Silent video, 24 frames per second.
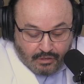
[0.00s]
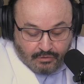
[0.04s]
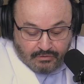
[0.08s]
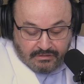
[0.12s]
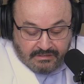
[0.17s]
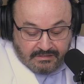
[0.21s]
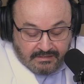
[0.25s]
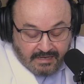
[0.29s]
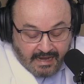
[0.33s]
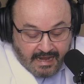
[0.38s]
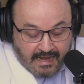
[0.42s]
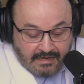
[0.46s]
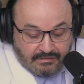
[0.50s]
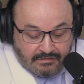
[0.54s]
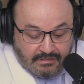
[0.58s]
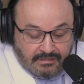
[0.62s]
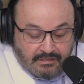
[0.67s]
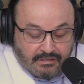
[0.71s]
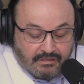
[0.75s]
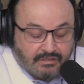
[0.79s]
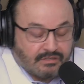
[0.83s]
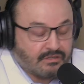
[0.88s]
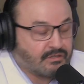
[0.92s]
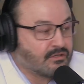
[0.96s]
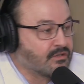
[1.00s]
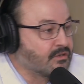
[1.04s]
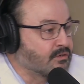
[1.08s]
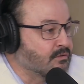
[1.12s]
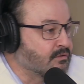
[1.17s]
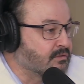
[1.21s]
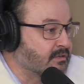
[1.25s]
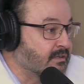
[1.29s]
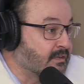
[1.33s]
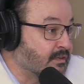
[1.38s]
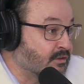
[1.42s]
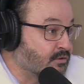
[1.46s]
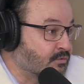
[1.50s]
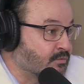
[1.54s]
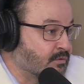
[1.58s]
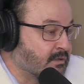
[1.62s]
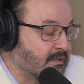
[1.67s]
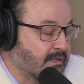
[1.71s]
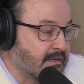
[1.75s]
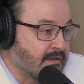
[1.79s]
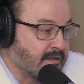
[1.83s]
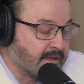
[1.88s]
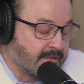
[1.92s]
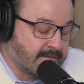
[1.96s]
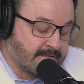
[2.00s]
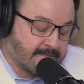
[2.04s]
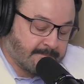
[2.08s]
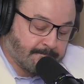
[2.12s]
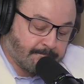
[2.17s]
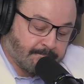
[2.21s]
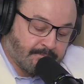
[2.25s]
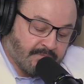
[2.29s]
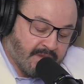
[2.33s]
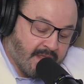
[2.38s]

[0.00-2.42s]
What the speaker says: stays in the tissues, and it's really nice.